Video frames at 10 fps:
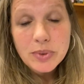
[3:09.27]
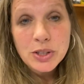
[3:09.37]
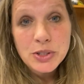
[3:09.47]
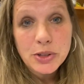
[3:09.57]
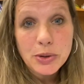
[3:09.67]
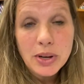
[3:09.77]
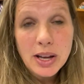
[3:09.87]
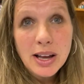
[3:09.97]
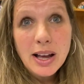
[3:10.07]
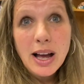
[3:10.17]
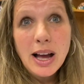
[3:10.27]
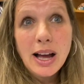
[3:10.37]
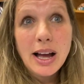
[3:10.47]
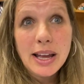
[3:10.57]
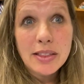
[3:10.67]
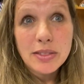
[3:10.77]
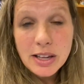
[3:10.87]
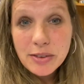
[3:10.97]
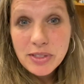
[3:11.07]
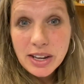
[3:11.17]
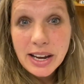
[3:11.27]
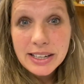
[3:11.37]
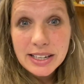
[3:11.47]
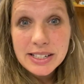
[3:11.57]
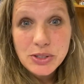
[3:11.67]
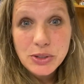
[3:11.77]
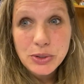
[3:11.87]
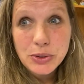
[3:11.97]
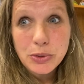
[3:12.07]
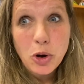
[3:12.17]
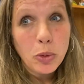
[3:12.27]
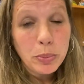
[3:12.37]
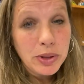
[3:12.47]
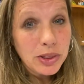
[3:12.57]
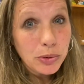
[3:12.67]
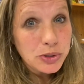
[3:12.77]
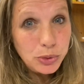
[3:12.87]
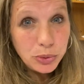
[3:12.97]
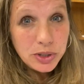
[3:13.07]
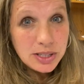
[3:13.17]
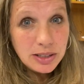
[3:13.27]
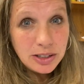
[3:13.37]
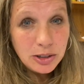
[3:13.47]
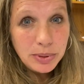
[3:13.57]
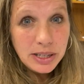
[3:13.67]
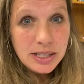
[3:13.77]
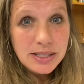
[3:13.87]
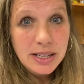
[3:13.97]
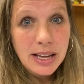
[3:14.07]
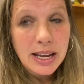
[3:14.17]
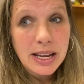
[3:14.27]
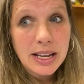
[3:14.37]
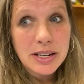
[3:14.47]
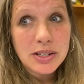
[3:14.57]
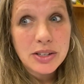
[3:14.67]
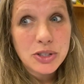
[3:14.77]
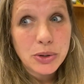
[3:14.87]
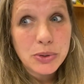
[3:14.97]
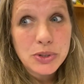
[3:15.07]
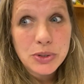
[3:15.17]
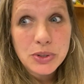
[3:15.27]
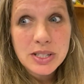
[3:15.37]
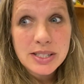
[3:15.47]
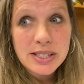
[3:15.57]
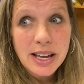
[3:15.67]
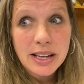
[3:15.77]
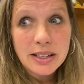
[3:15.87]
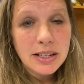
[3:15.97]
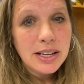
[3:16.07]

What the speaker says: So I love that I get to open those doors a little bit and show students that,